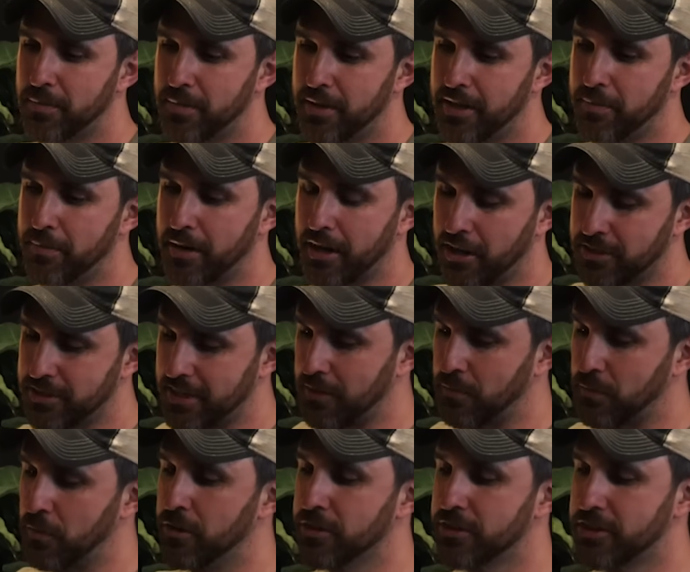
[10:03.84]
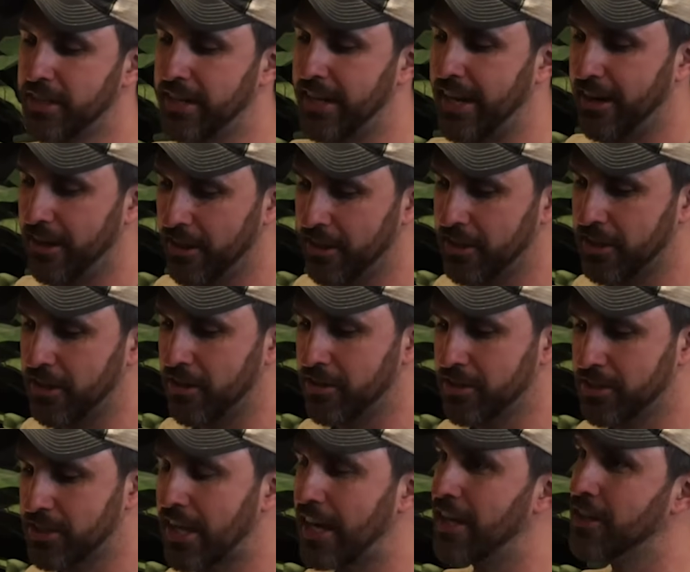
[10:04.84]
to me, because like we'll sit down and look at
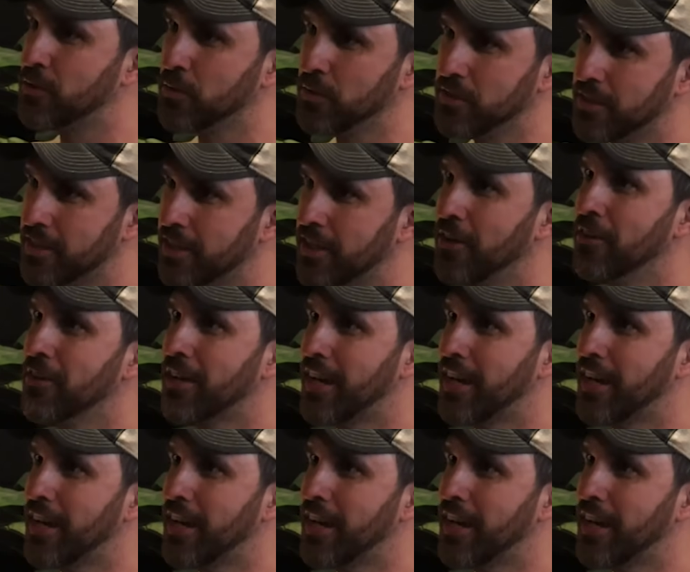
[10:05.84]
our schedules and go,